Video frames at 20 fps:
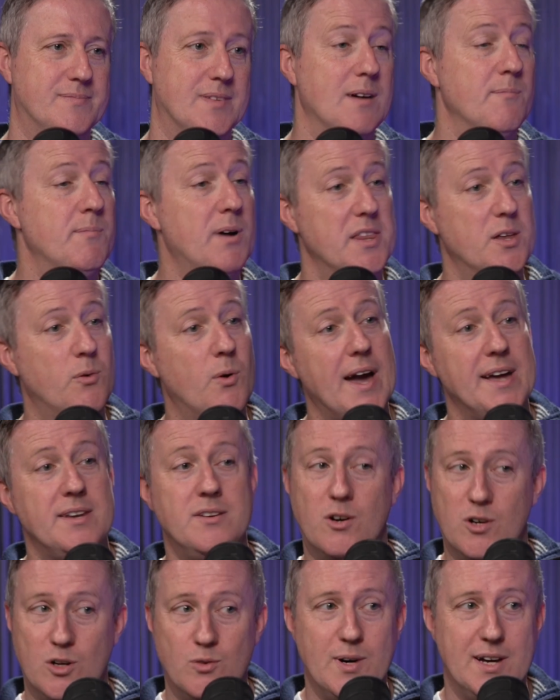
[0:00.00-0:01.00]
By the way,
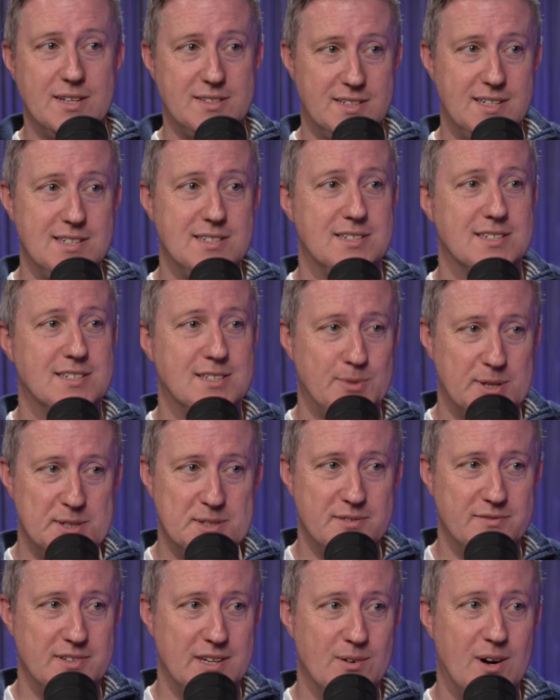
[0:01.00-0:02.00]
not always the easiest to
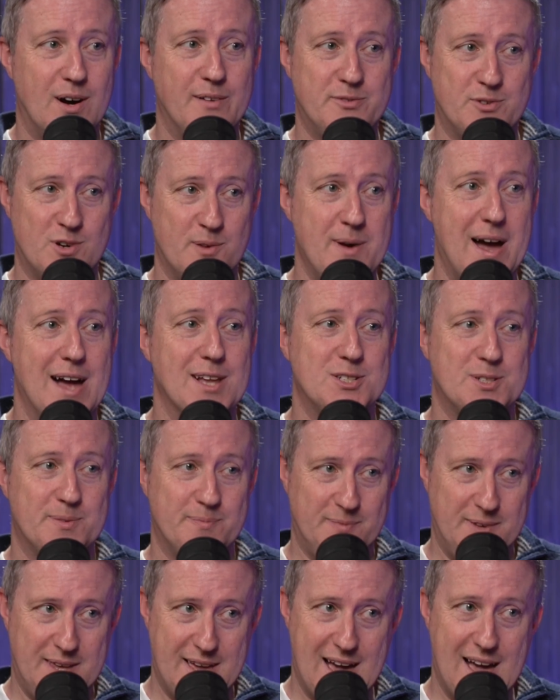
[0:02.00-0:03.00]
interview after a match.
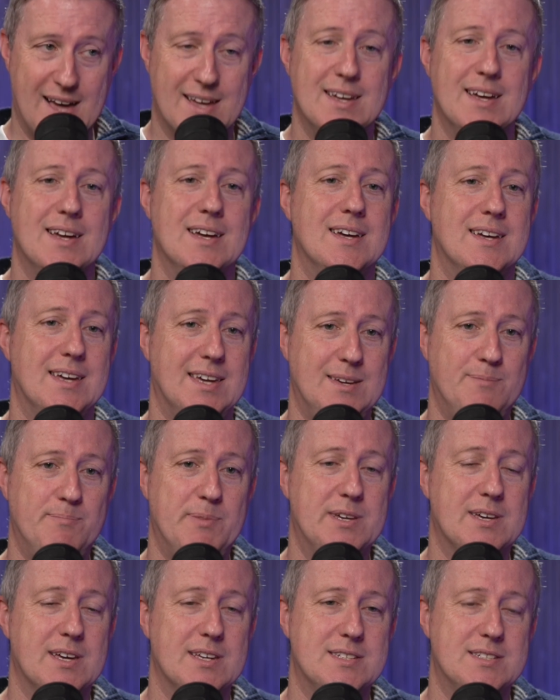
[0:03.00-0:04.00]

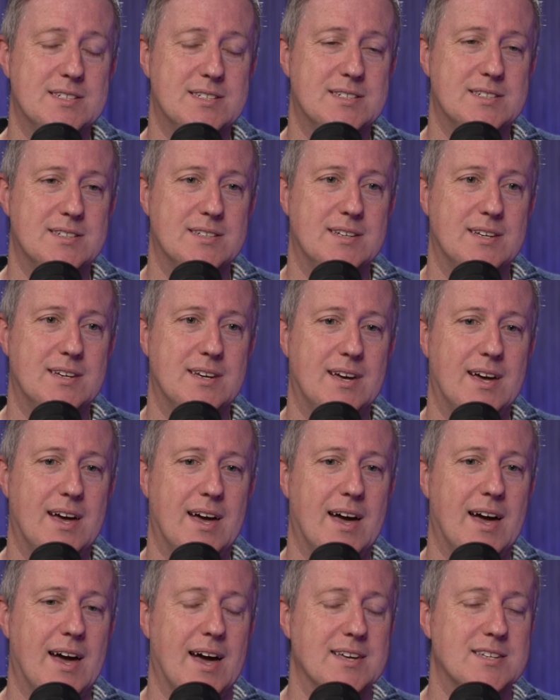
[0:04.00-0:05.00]
Because
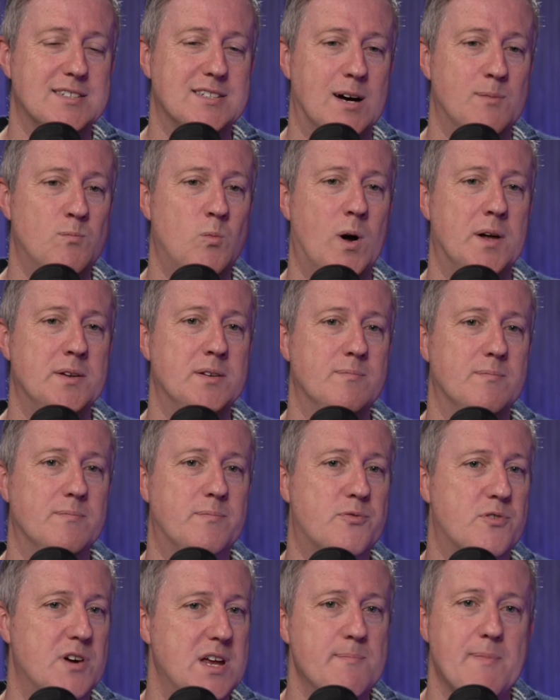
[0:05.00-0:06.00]
as someone
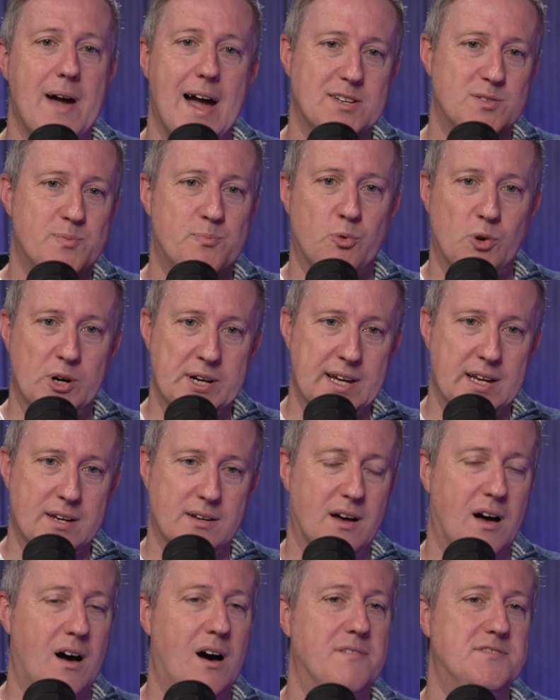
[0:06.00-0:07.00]
pre-match, brilliant.
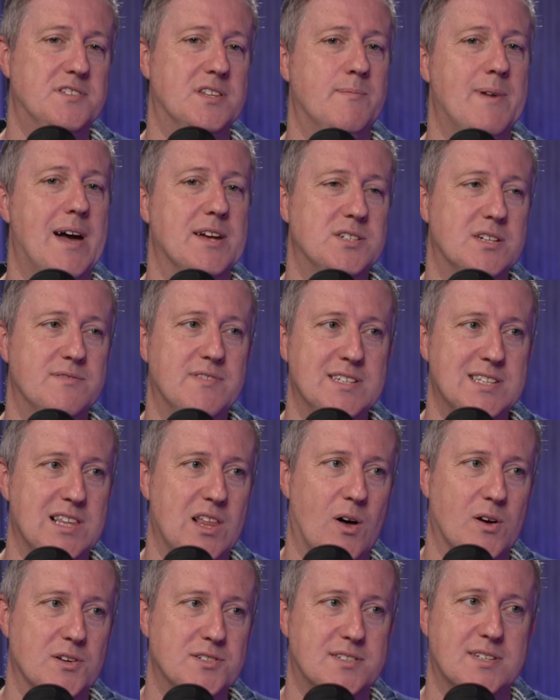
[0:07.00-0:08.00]
After the match, if he's
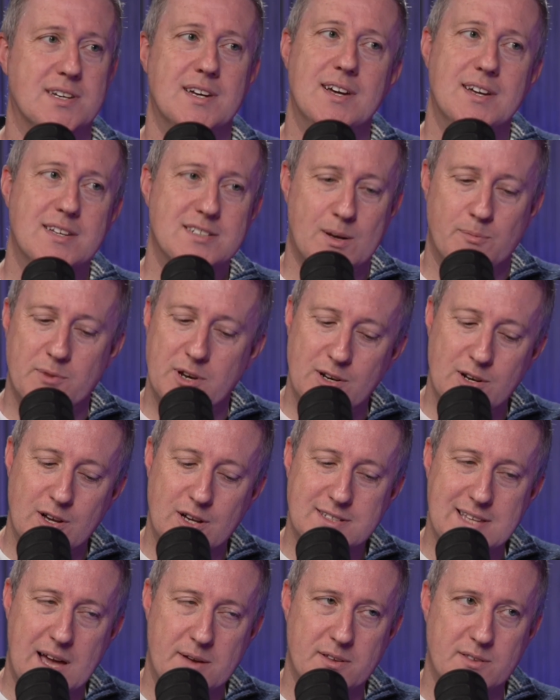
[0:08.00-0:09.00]
lost, someone who
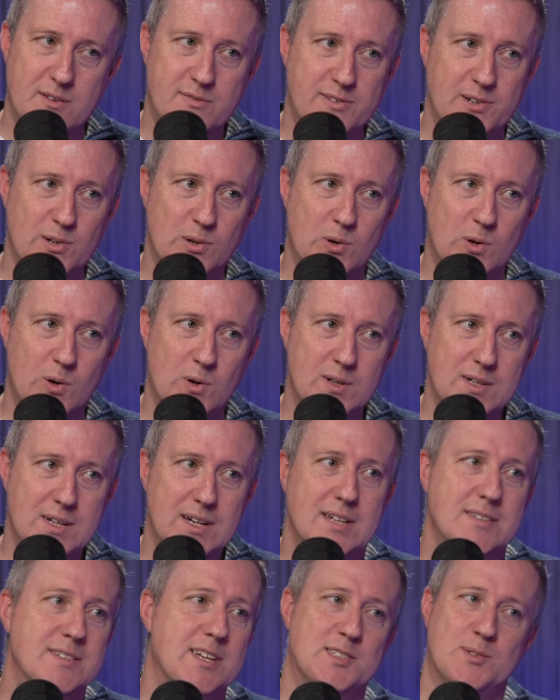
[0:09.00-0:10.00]
looks down at the floor,
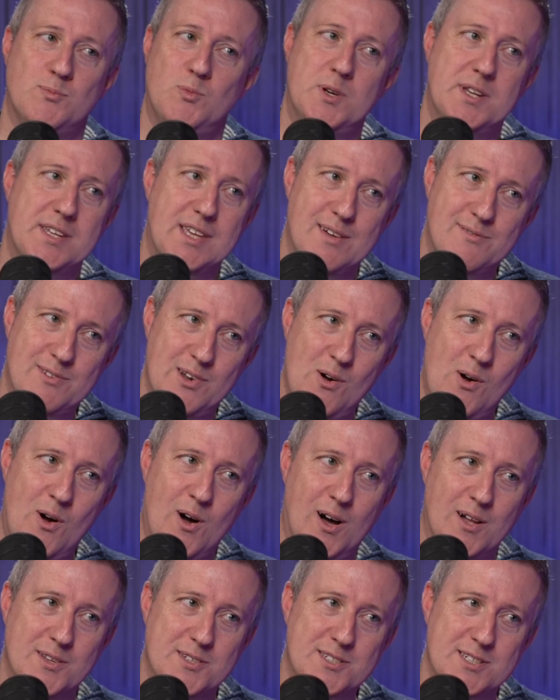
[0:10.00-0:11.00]
doesn't want to give
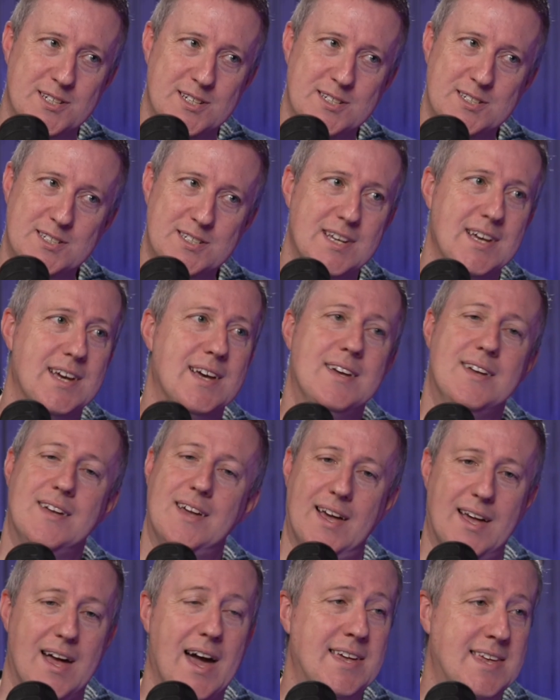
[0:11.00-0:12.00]
long answers.
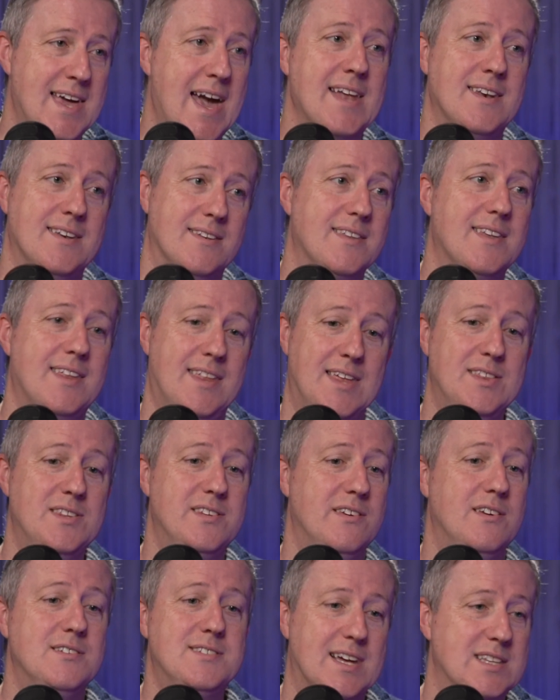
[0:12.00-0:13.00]
Again, the
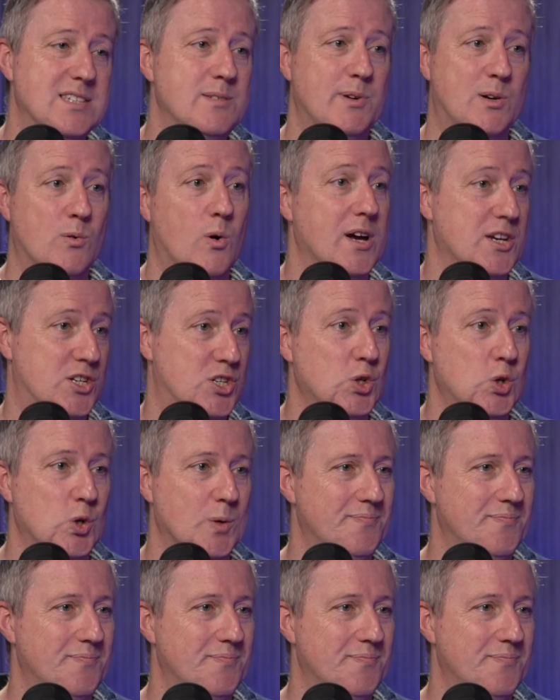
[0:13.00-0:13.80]
interviews tend to be quite short.